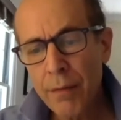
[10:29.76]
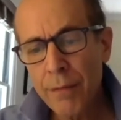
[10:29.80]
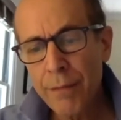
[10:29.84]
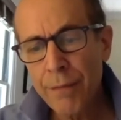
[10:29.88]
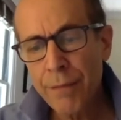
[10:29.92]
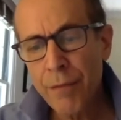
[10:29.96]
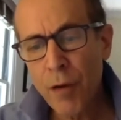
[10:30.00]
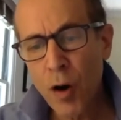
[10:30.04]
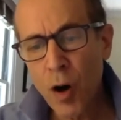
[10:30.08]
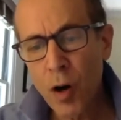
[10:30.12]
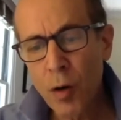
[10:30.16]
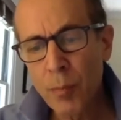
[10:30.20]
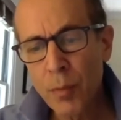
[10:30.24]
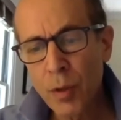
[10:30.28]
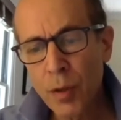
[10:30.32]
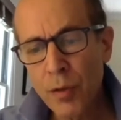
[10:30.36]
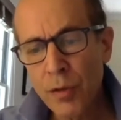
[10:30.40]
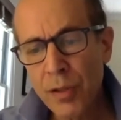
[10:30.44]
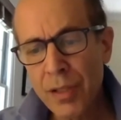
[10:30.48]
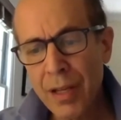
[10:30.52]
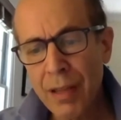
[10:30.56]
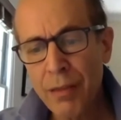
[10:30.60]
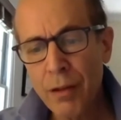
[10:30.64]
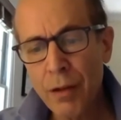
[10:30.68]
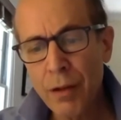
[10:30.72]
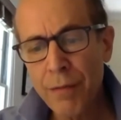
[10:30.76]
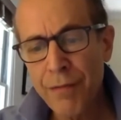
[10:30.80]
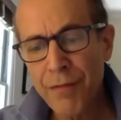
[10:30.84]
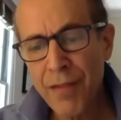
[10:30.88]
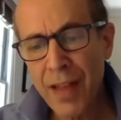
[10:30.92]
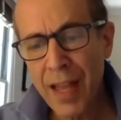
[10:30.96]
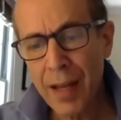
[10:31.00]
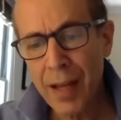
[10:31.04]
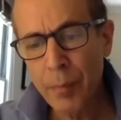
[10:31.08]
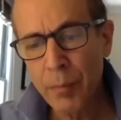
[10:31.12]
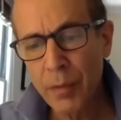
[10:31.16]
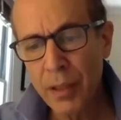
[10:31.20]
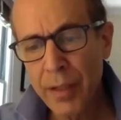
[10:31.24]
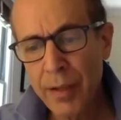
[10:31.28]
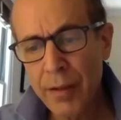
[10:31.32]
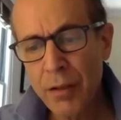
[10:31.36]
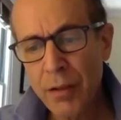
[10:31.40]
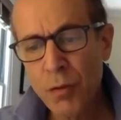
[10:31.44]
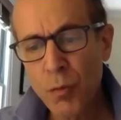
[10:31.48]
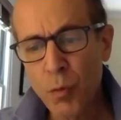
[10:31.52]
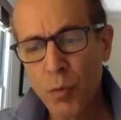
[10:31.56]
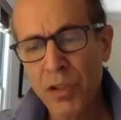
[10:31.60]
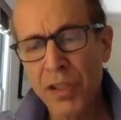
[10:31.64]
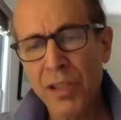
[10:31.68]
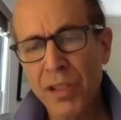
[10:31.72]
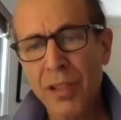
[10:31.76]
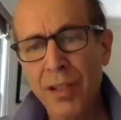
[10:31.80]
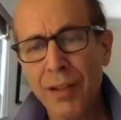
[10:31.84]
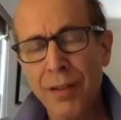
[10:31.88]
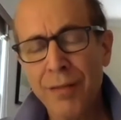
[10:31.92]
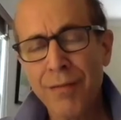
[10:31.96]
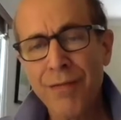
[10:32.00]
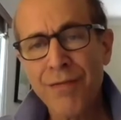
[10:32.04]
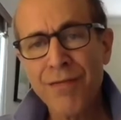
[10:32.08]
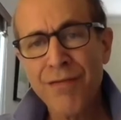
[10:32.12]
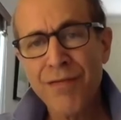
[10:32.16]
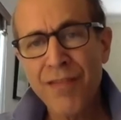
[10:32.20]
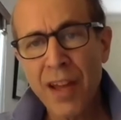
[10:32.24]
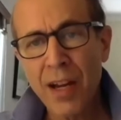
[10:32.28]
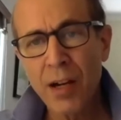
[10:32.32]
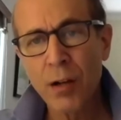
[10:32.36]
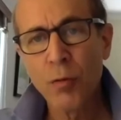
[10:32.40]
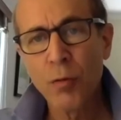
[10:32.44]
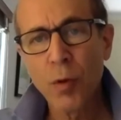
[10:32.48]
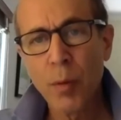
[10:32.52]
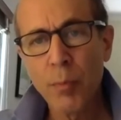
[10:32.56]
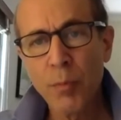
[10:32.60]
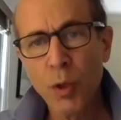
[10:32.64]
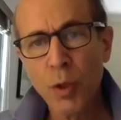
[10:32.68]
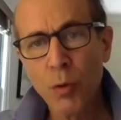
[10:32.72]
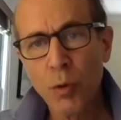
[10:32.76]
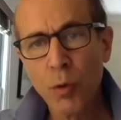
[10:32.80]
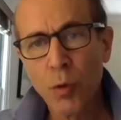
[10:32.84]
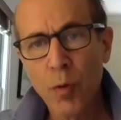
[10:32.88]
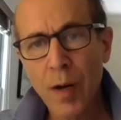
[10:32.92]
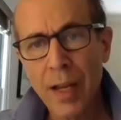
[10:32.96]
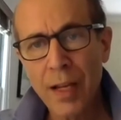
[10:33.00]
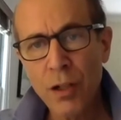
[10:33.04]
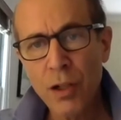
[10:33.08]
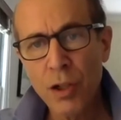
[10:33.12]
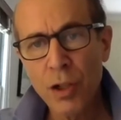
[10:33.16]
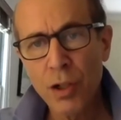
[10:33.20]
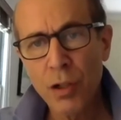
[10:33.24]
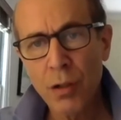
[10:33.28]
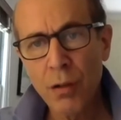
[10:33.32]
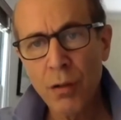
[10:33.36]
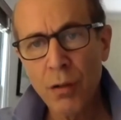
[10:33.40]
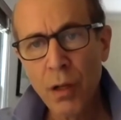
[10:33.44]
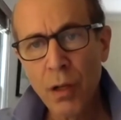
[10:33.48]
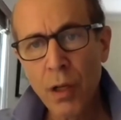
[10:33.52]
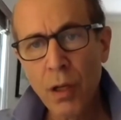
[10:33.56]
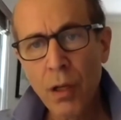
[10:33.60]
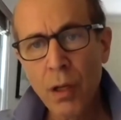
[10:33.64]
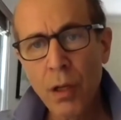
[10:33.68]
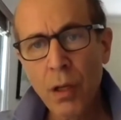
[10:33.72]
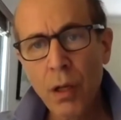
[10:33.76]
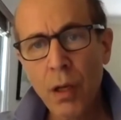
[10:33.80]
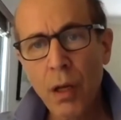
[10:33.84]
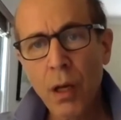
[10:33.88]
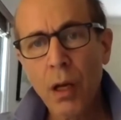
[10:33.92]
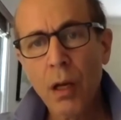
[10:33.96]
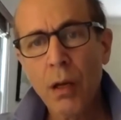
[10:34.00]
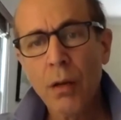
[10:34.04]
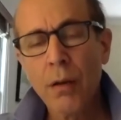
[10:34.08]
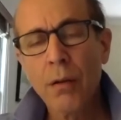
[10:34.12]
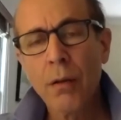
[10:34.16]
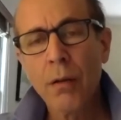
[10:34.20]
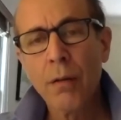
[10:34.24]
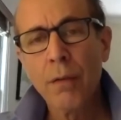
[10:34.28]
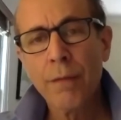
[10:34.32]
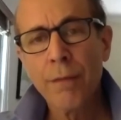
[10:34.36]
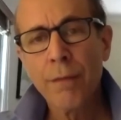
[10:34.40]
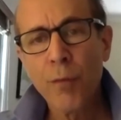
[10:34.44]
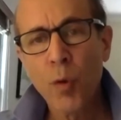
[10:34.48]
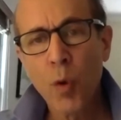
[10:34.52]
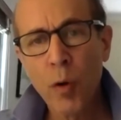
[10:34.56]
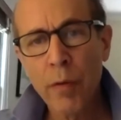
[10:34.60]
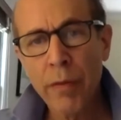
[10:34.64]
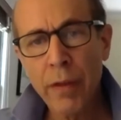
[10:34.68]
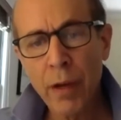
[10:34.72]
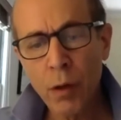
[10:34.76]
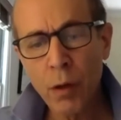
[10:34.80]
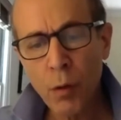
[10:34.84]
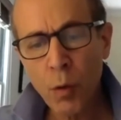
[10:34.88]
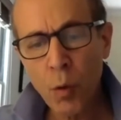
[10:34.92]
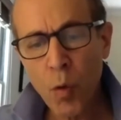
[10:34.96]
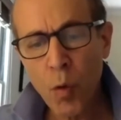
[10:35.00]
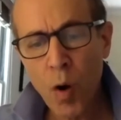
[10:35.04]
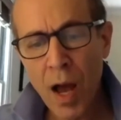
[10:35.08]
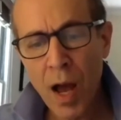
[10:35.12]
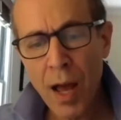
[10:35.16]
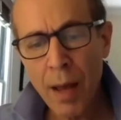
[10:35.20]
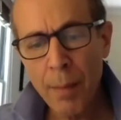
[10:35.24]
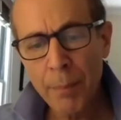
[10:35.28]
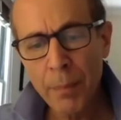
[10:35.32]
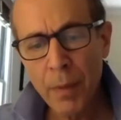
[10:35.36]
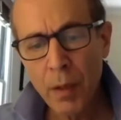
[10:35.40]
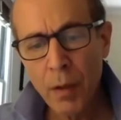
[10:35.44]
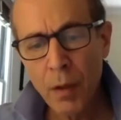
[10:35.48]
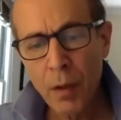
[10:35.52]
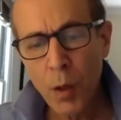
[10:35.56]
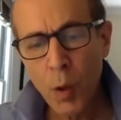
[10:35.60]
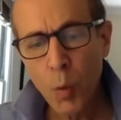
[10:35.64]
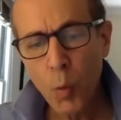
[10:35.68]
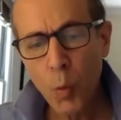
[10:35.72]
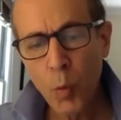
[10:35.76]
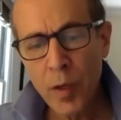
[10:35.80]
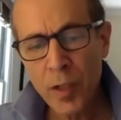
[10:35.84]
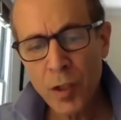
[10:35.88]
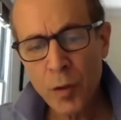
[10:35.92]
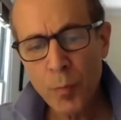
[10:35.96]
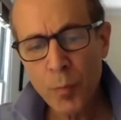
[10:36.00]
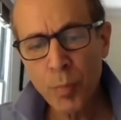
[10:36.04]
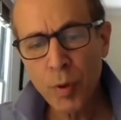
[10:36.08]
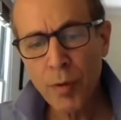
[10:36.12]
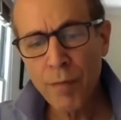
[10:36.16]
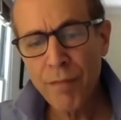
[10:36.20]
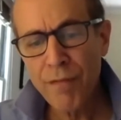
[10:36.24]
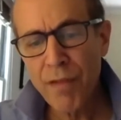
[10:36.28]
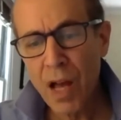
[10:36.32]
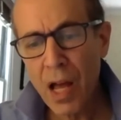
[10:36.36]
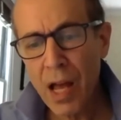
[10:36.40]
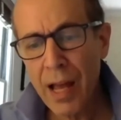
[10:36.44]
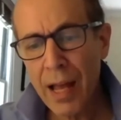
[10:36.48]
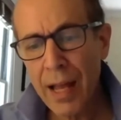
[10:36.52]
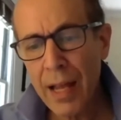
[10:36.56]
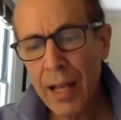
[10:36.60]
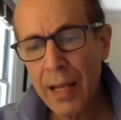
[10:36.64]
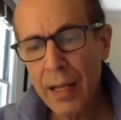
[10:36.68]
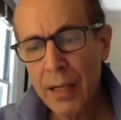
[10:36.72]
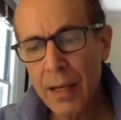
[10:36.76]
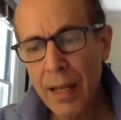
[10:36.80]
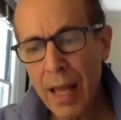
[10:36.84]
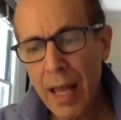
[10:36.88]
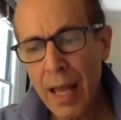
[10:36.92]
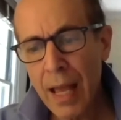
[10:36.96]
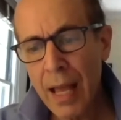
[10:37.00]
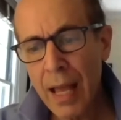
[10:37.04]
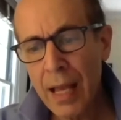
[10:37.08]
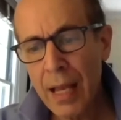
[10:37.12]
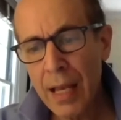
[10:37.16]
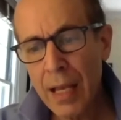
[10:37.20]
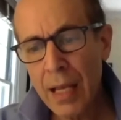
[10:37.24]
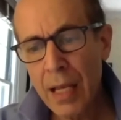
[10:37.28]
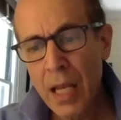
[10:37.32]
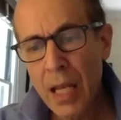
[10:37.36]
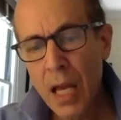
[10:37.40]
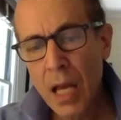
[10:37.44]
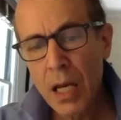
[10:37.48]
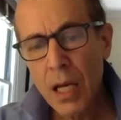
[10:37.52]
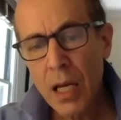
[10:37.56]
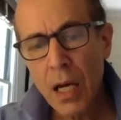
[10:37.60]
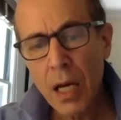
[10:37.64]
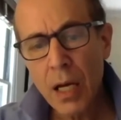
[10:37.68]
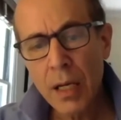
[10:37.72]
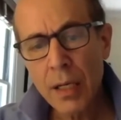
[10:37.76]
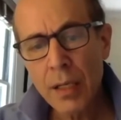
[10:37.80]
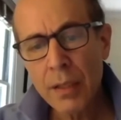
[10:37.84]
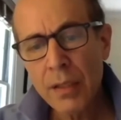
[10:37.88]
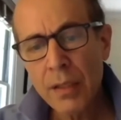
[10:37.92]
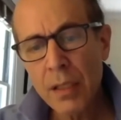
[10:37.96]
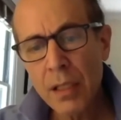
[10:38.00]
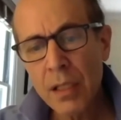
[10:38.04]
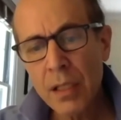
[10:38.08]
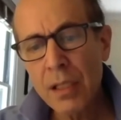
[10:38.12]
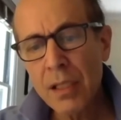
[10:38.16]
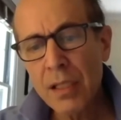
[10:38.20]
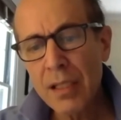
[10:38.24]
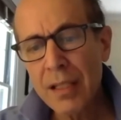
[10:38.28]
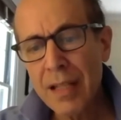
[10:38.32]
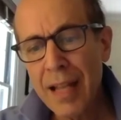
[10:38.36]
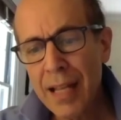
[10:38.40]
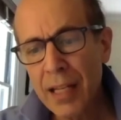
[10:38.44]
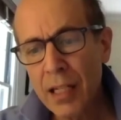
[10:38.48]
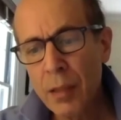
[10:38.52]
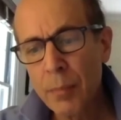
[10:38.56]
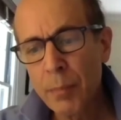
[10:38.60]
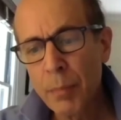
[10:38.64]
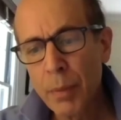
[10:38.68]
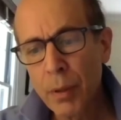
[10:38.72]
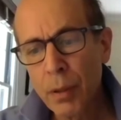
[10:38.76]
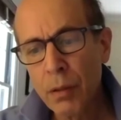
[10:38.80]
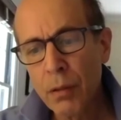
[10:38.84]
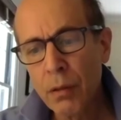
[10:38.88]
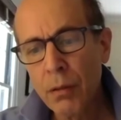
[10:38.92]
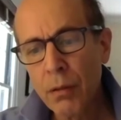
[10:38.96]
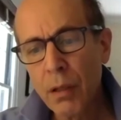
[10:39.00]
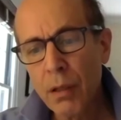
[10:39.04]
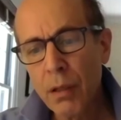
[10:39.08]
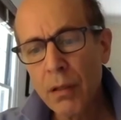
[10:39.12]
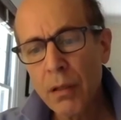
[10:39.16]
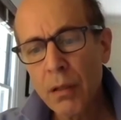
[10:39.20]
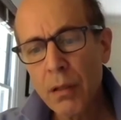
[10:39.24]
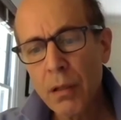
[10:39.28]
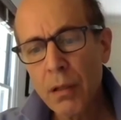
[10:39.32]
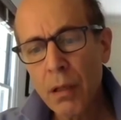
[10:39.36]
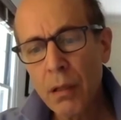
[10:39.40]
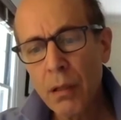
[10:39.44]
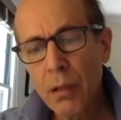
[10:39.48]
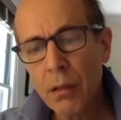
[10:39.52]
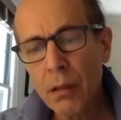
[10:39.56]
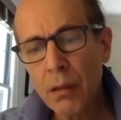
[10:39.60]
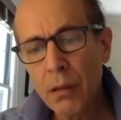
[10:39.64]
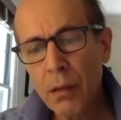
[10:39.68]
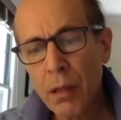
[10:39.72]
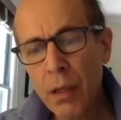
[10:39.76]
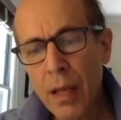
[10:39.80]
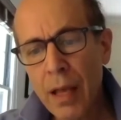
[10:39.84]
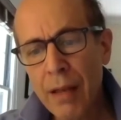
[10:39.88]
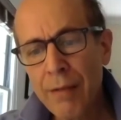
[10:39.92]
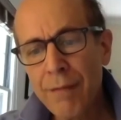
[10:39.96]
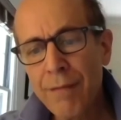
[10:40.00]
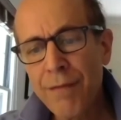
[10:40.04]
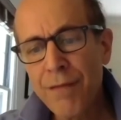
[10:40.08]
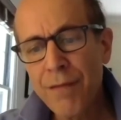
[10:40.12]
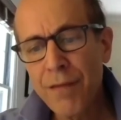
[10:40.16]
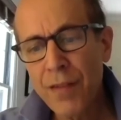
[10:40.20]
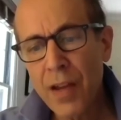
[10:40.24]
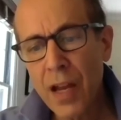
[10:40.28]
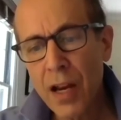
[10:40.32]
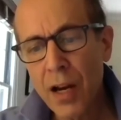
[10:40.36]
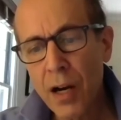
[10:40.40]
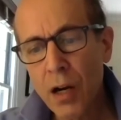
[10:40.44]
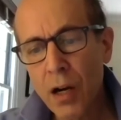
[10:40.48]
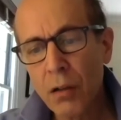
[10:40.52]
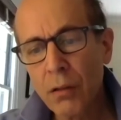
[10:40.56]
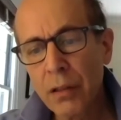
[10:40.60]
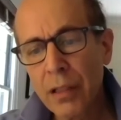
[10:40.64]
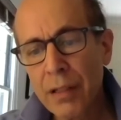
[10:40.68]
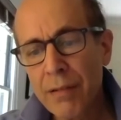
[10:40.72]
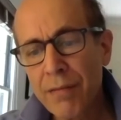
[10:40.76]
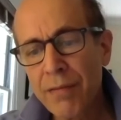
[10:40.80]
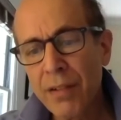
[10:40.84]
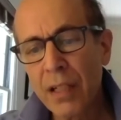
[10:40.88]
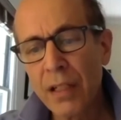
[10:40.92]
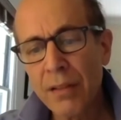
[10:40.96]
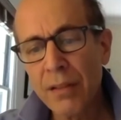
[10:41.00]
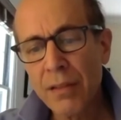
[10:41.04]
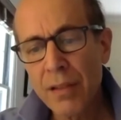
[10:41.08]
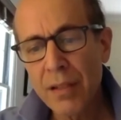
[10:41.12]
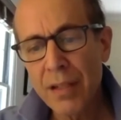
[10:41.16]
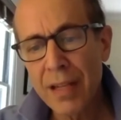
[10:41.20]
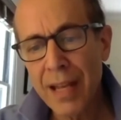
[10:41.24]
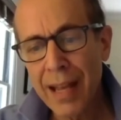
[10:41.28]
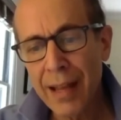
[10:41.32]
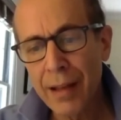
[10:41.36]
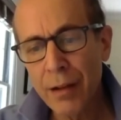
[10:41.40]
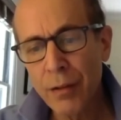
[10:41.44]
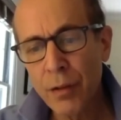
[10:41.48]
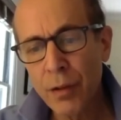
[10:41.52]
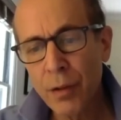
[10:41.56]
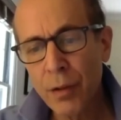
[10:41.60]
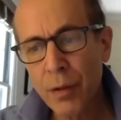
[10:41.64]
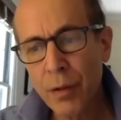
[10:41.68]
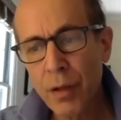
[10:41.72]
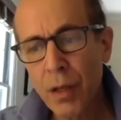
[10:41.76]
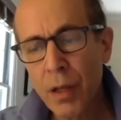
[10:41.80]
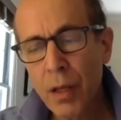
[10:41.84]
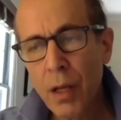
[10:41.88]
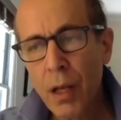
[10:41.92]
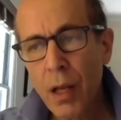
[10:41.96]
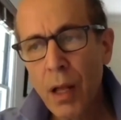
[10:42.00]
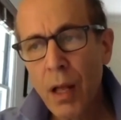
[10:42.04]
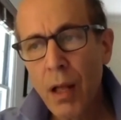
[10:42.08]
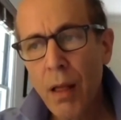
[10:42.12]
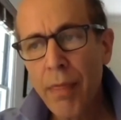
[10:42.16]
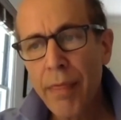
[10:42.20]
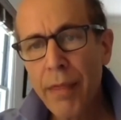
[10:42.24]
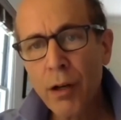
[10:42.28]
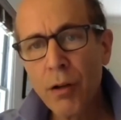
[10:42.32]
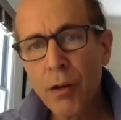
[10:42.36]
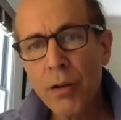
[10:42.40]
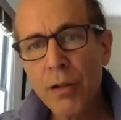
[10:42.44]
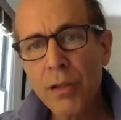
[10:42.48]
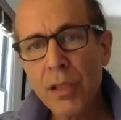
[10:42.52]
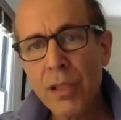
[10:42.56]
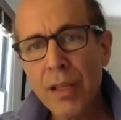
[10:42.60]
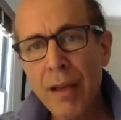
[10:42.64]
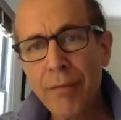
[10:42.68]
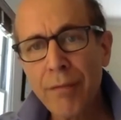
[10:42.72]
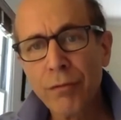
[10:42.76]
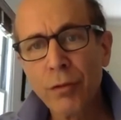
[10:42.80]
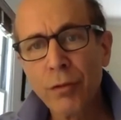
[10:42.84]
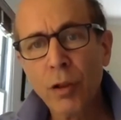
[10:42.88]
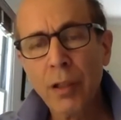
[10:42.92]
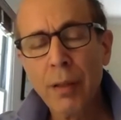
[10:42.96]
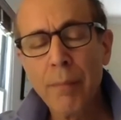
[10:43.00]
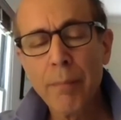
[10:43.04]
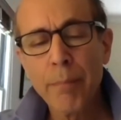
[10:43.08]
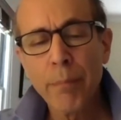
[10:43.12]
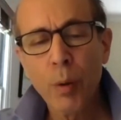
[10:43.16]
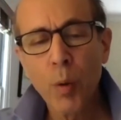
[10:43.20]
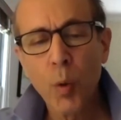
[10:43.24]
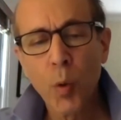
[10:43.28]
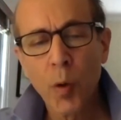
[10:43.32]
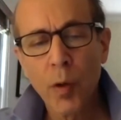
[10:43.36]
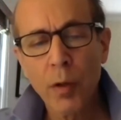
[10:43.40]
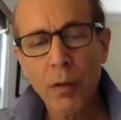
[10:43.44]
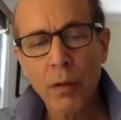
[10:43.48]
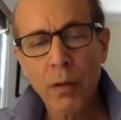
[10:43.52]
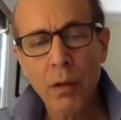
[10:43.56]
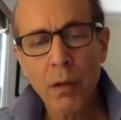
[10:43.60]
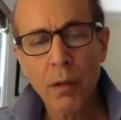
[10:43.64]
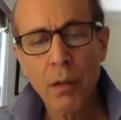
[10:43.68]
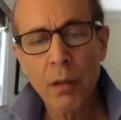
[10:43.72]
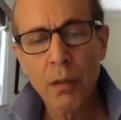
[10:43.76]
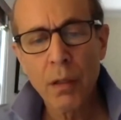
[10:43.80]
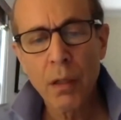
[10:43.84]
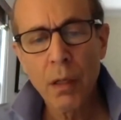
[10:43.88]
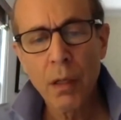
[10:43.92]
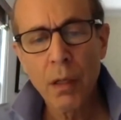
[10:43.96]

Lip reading: farmers and their families receive fair remuneration for their crop, which provide a sustainable and fair living standard. There are several important